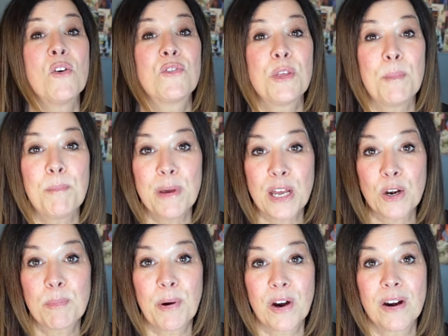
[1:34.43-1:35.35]
for the
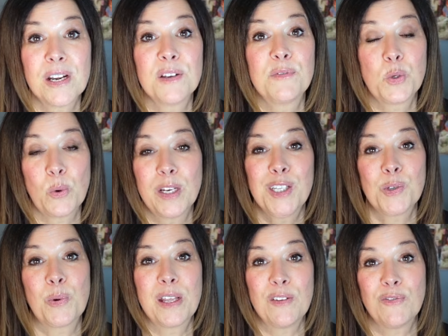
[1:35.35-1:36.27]
better part of
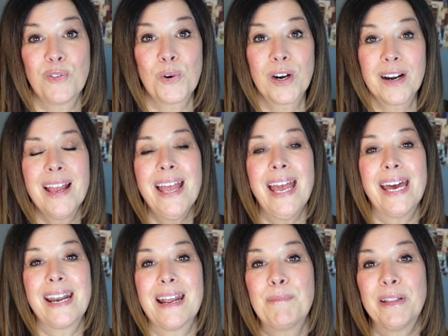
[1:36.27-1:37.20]
2024
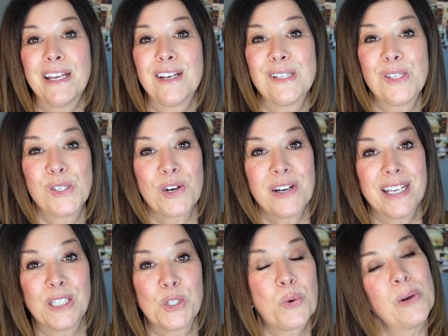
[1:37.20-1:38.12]
and I plan on
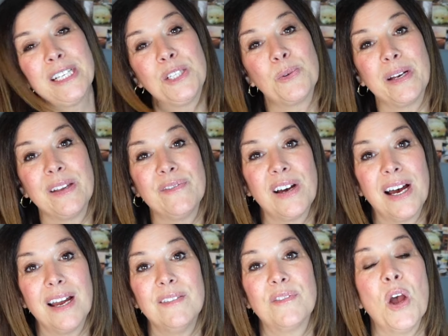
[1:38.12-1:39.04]
starting starting
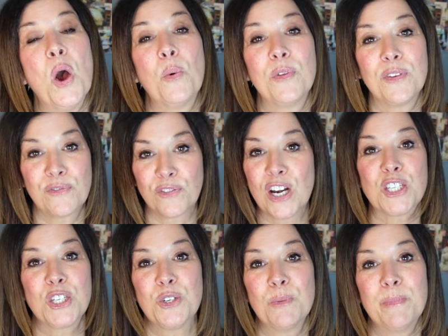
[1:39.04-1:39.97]
2025 with a fresh new